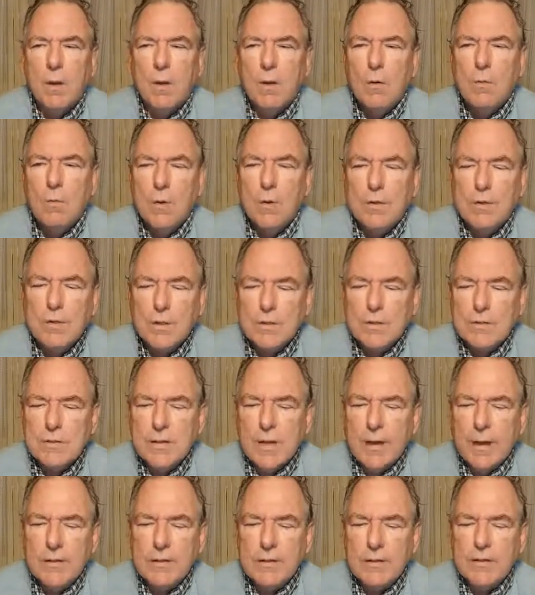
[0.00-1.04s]
We just
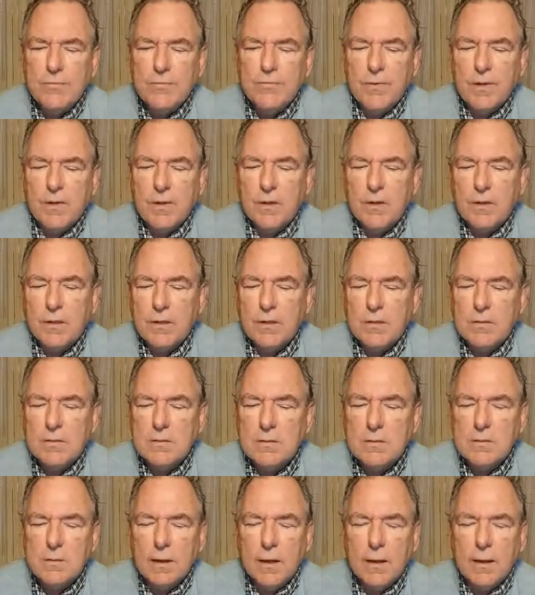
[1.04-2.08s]
get these
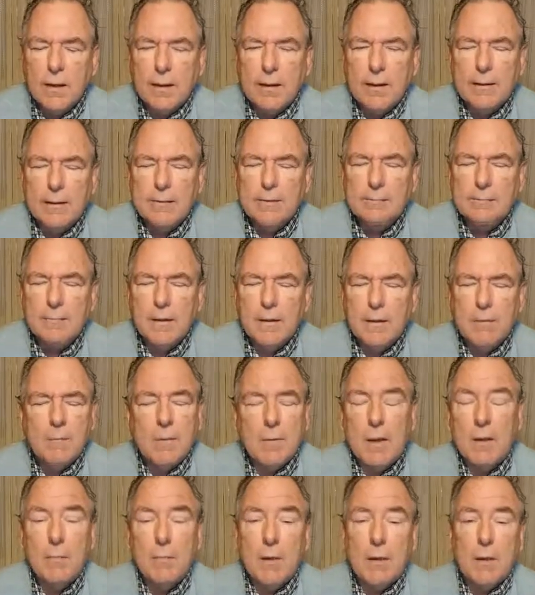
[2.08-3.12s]
feelings. It
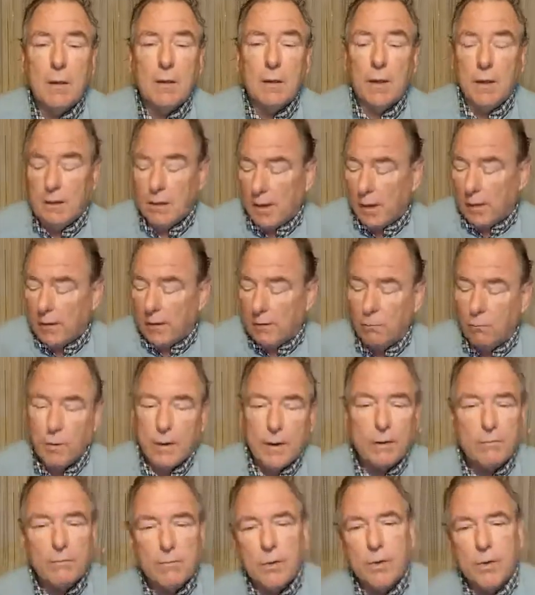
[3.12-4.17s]
may be, and
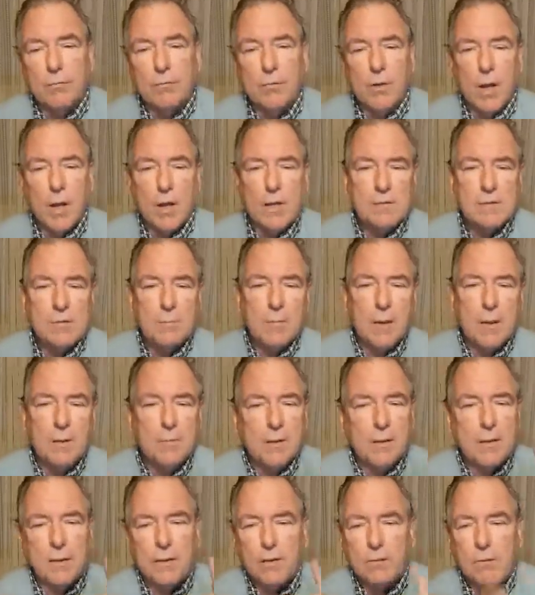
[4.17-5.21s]
whenever you have loss, it may
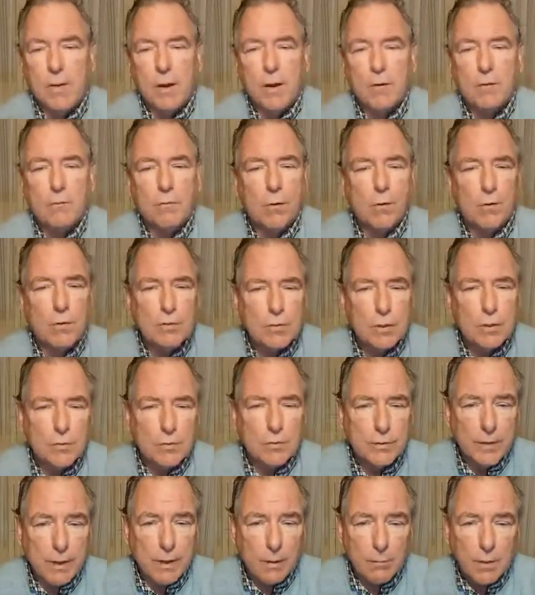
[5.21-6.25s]
be that you've outgrown your
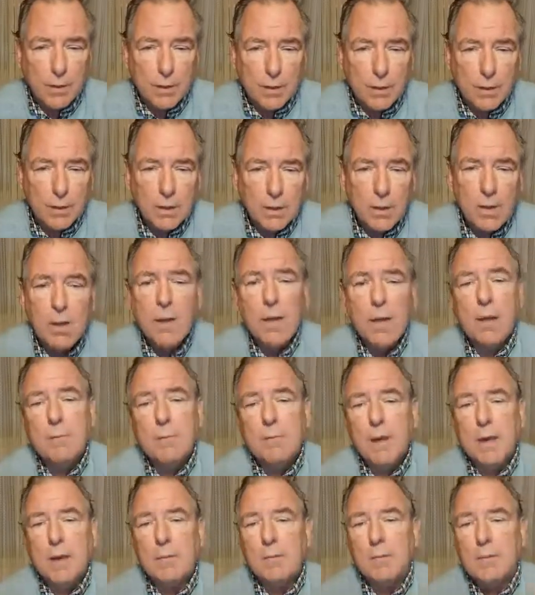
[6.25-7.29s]
social network. It
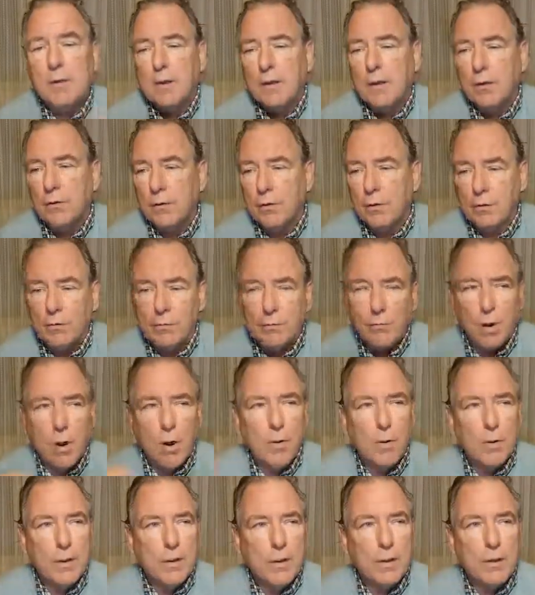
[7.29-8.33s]
may be that you're
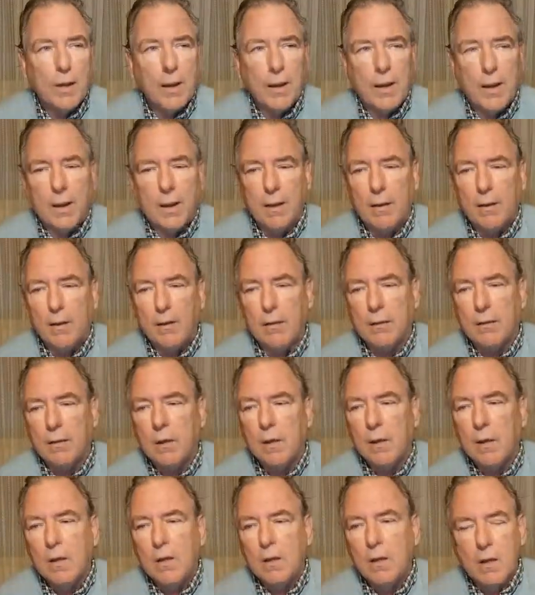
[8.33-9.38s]
growing, and
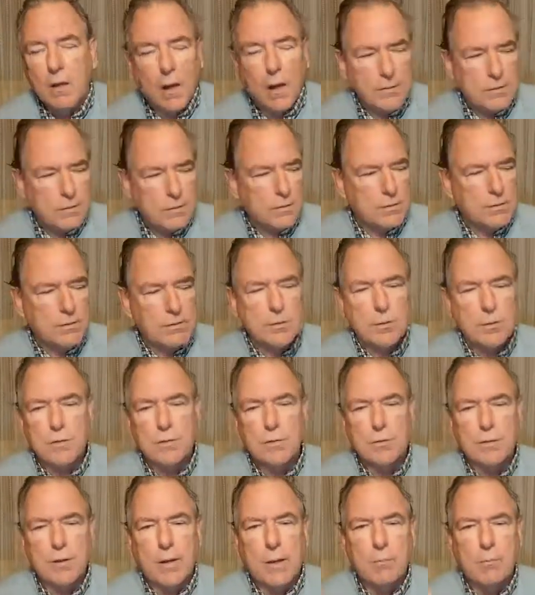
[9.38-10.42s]
not just the
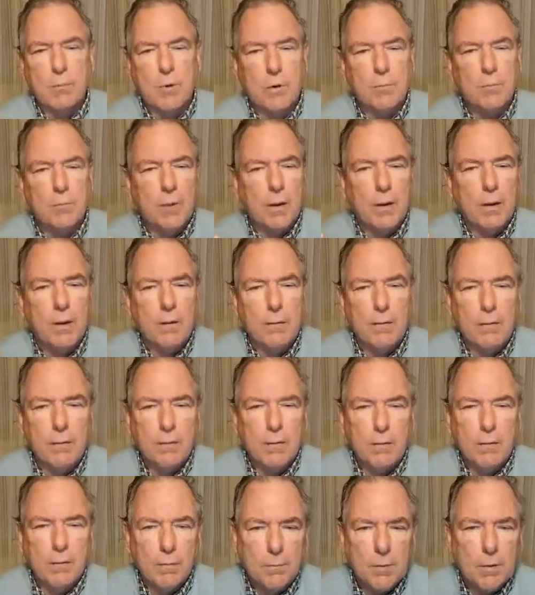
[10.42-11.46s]
social network, but
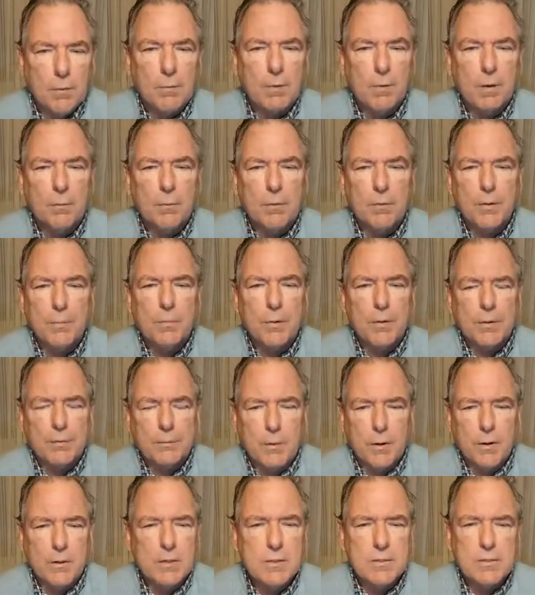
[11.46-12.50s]
the people that are
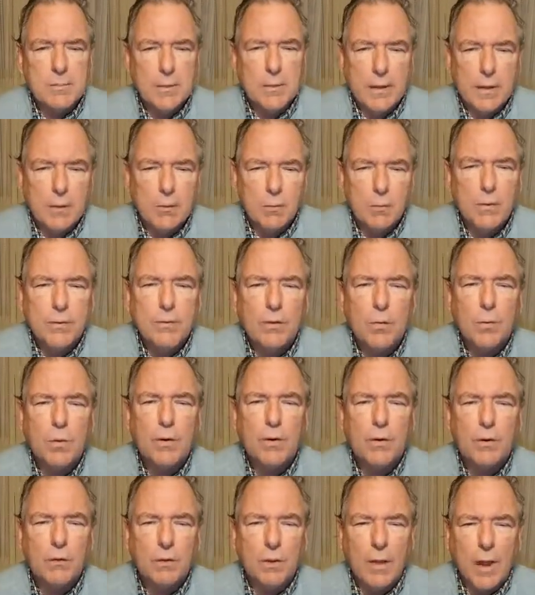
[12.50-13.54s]
participating with you in
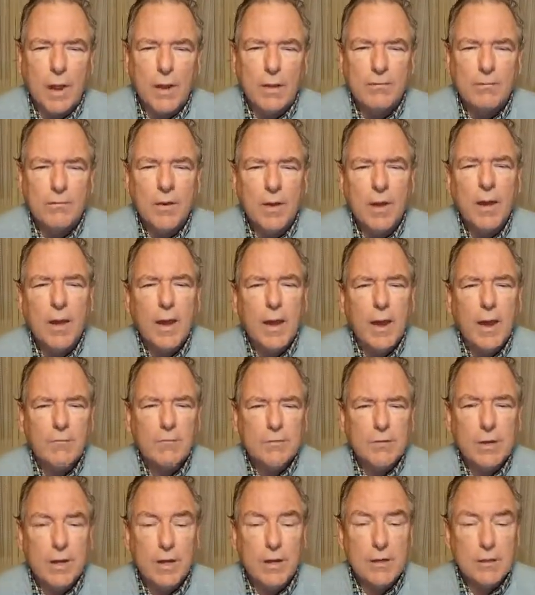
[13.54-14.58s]
your life have
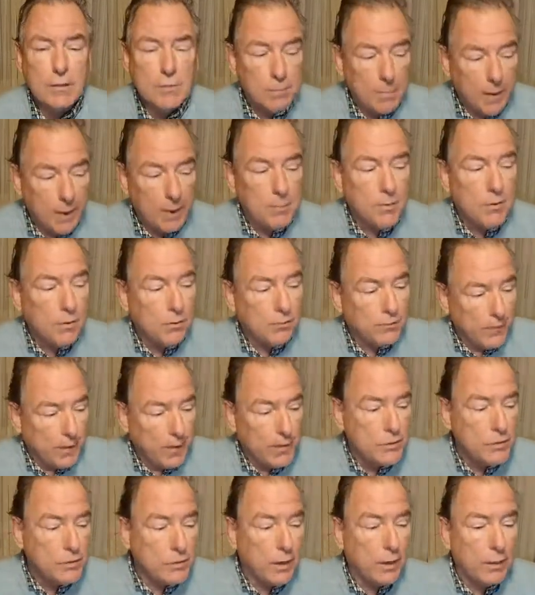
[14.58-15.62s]
changed. Maybe you've
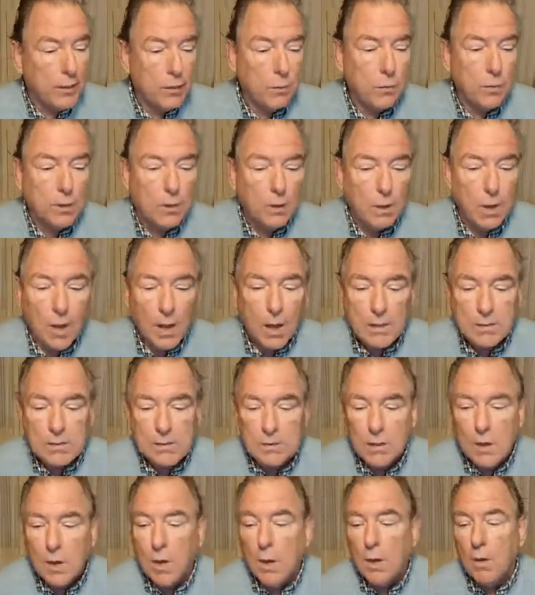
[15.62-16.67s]
had genuine loss.